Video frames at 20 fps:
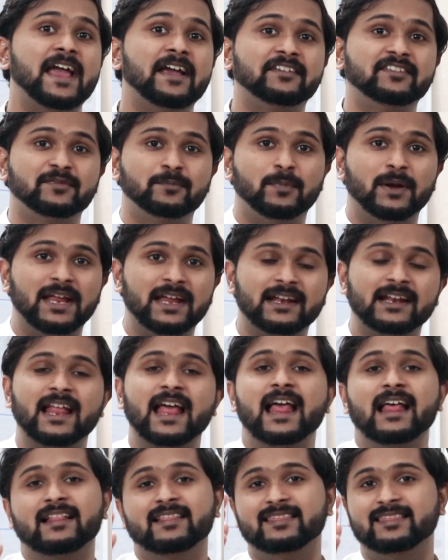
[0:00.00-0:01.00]
zx plane,
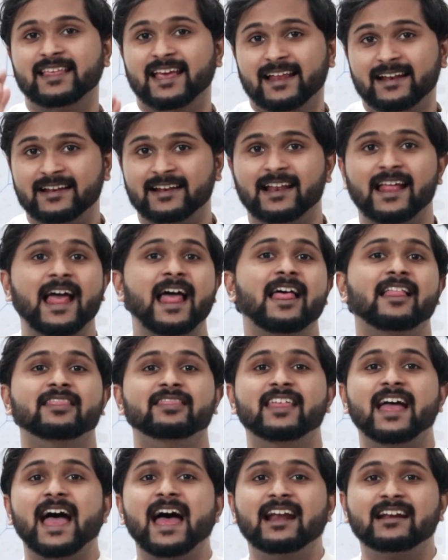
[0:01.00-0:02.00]
then
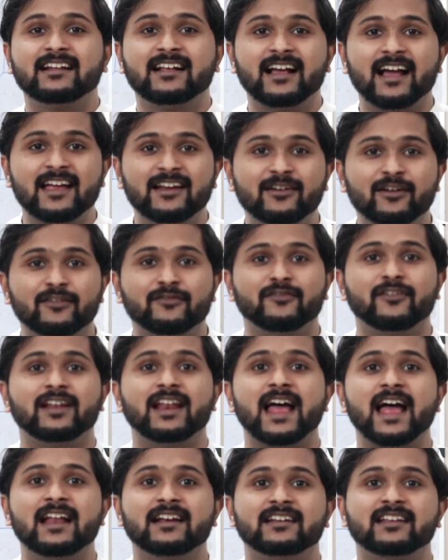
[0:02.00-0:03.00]
that kind of an
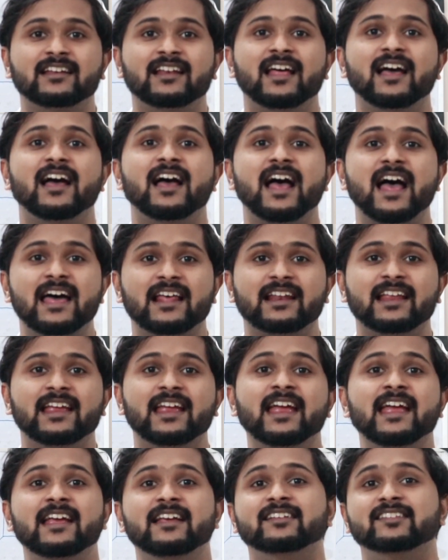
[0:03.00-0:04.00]
antenna
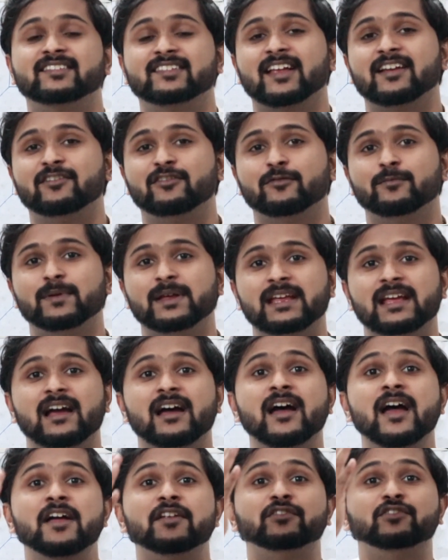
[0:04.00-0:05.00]
array is said to be
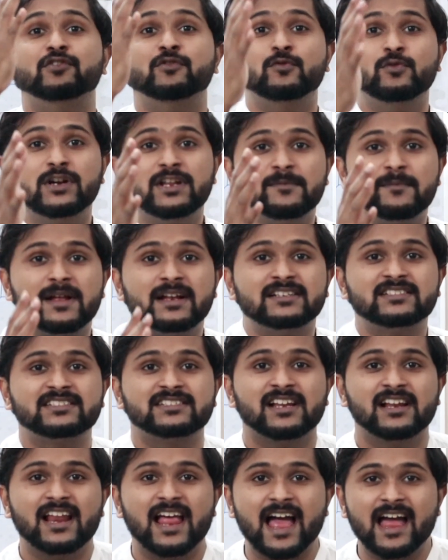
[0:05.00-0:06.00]
a
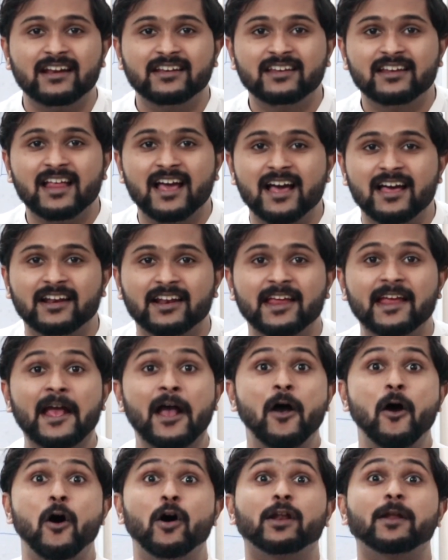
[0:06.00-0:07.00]
two-dimensional antenna array
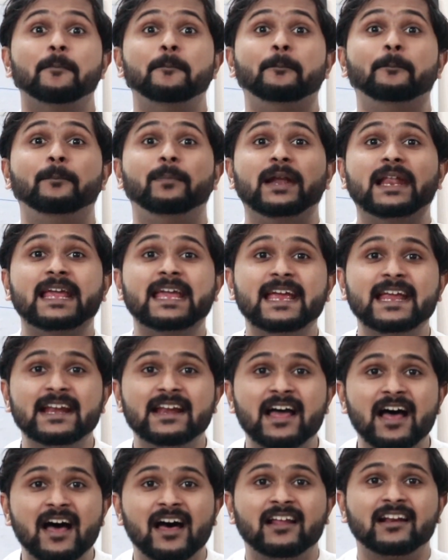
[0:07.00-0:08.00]
or a
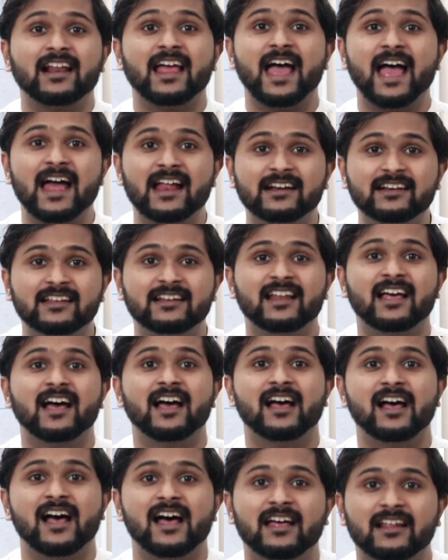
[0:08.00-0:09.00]
planar
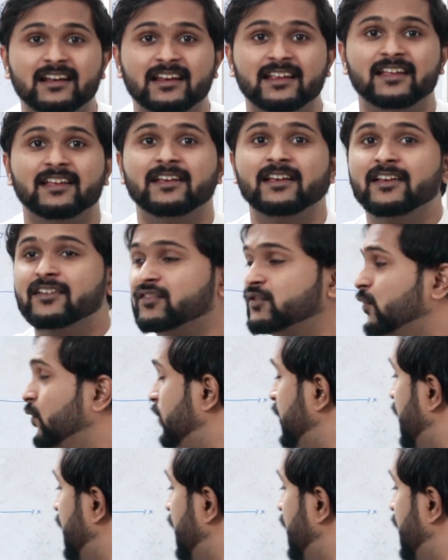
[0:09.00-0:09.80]
antenna array. So